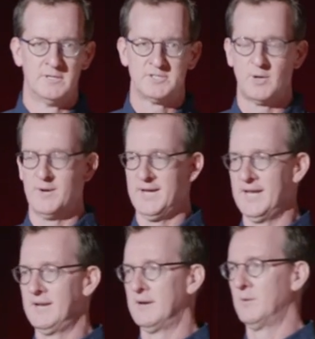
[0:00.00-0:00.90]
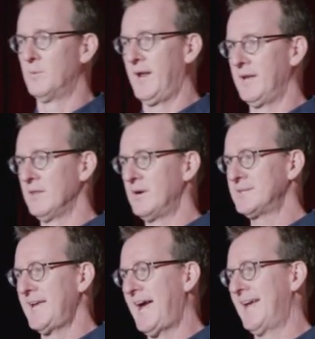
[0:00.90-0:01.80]
So in, when I
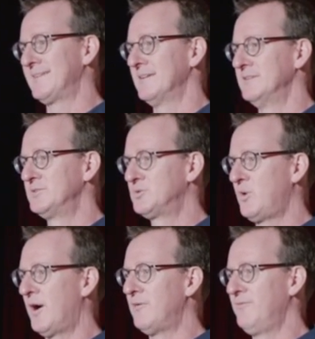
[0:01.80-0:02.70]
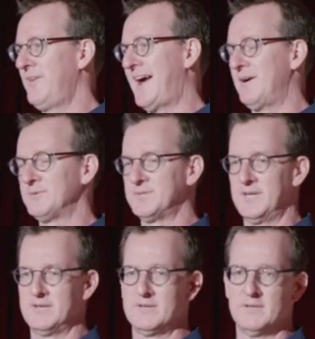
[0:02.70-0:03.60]
looked at twelve
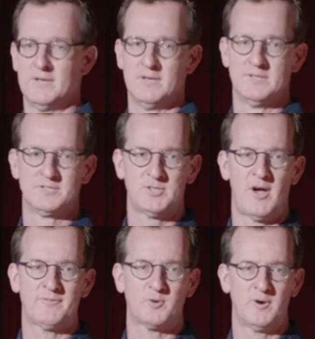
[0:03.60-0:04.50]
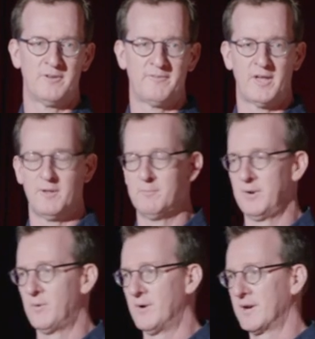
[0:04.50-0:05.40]
thousand software
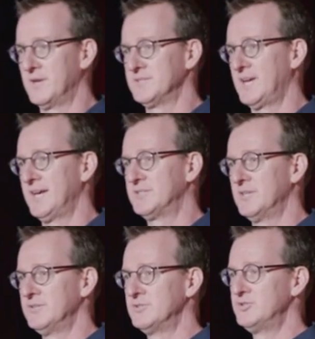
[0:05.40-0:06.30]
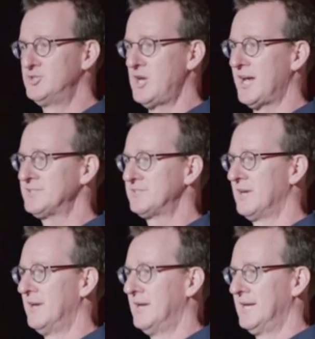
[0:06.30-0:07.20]
development organizations, just
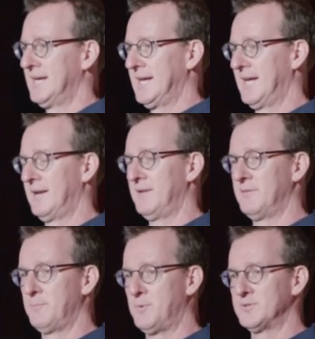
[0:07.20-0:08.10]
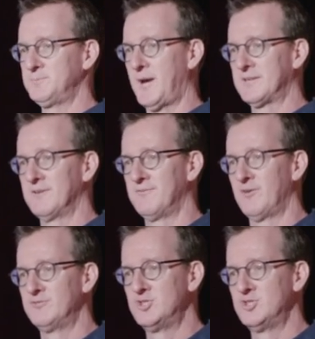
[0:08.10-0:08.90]
in the perspective of